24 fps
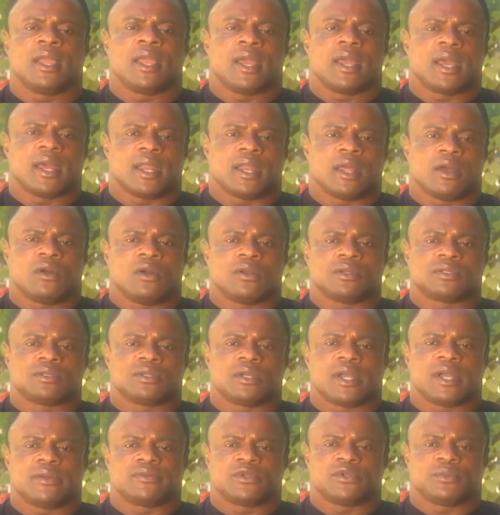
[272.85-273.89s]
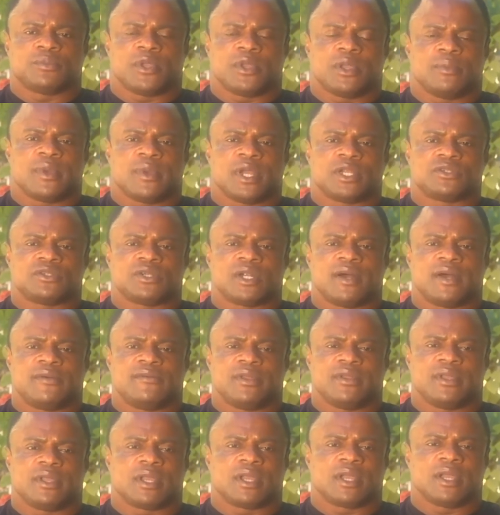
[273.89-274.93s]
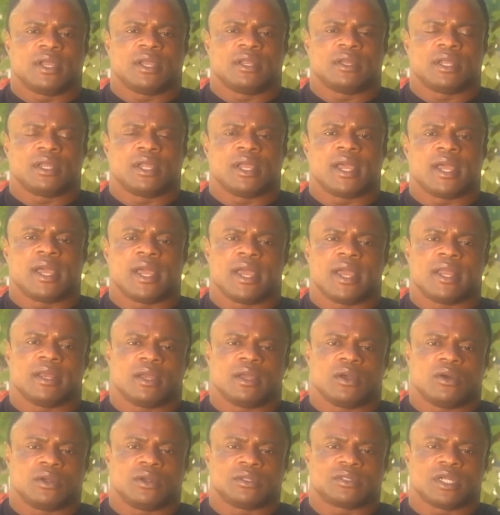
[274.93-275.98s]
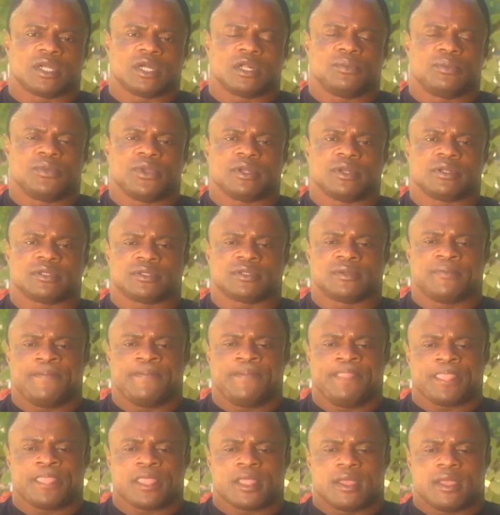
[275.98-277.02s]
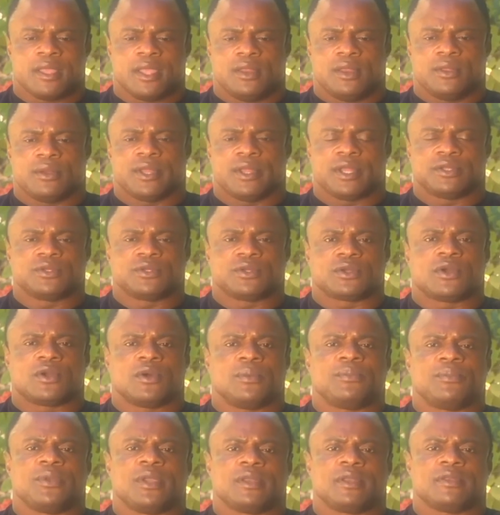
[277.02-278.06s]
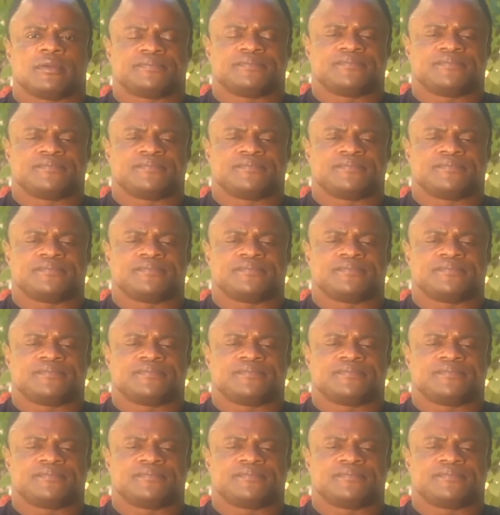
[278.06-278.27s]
and I also have to pay my traveling and hotel bills in order to compete